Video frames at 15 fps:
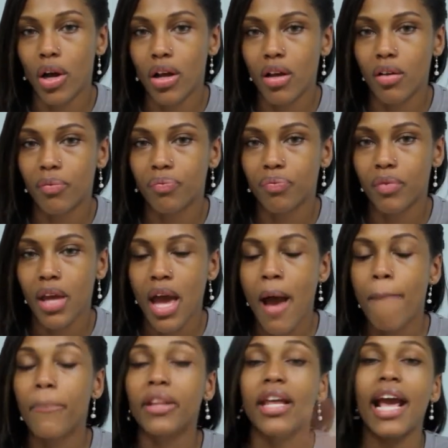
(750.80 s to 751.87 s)
oil.
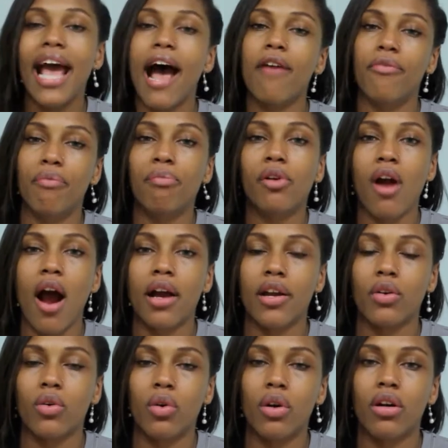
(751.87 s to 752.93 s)
But they have
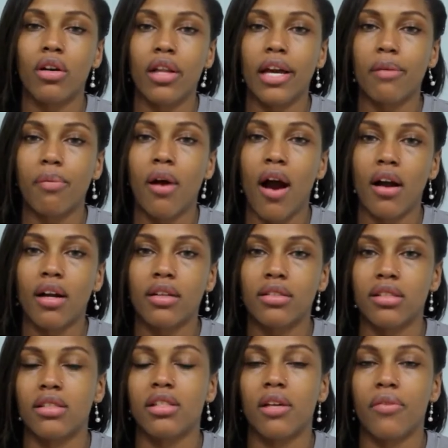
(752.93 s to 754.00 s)
Moroccan oil like
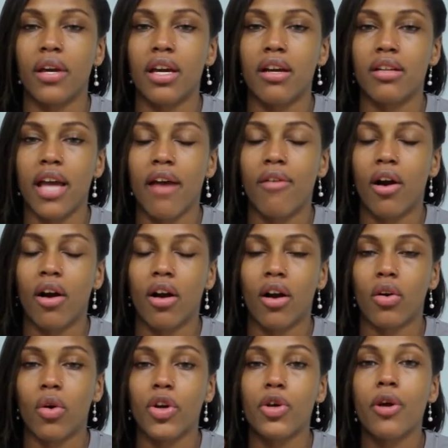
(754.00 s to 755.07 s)
products and stuff like here. They have
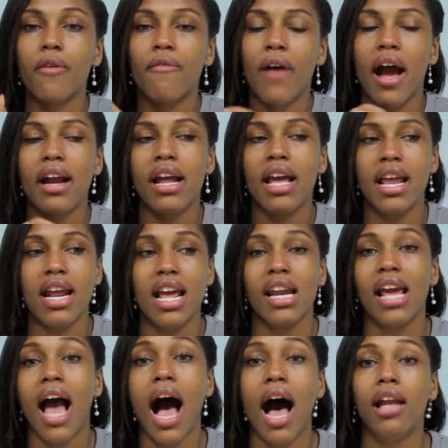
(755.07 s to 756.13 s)
argan oil. You can find it in
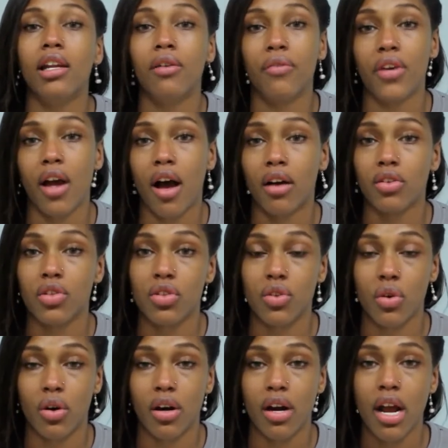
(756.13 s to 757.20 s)
any Olive Young
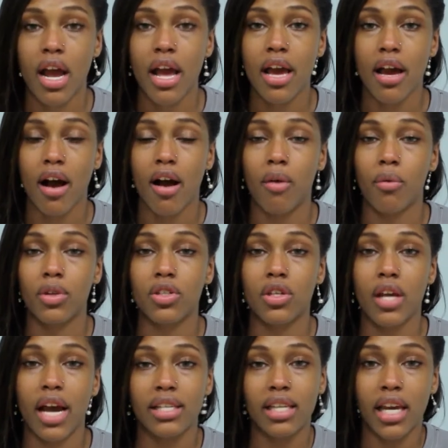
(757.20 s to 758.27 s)
store.
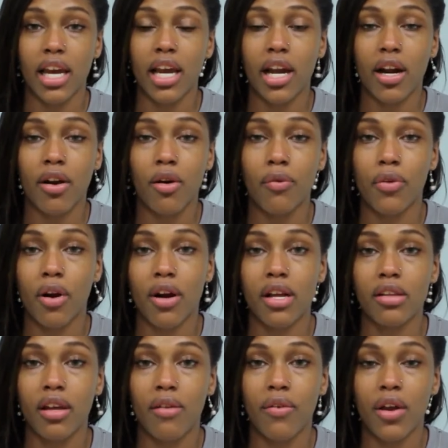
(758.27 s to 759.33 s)
Once you guys get here, if you
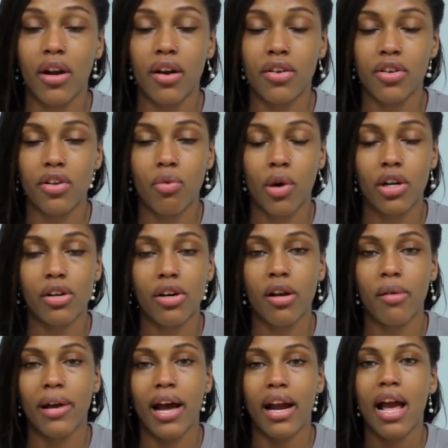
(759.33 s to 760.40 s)
already live here and you're
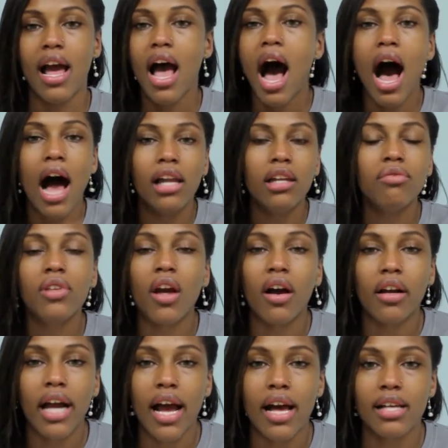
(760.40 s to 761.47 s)
wondering about it, Olive
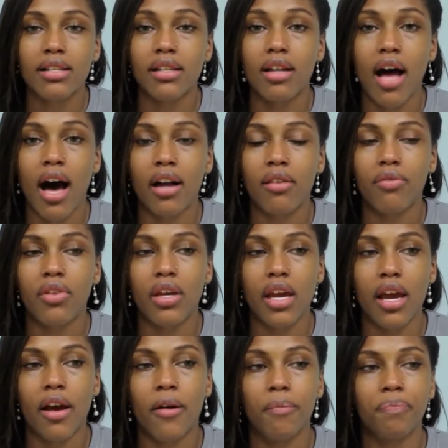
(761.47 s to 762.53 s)
Young has a lot of
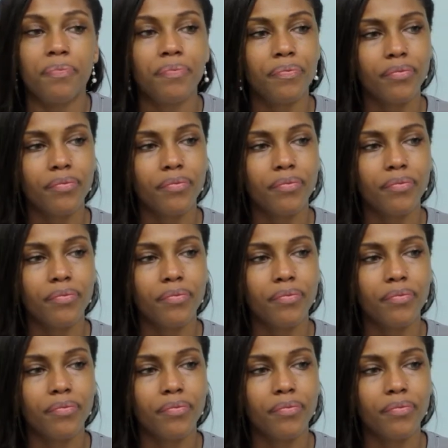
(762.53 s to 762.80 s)
the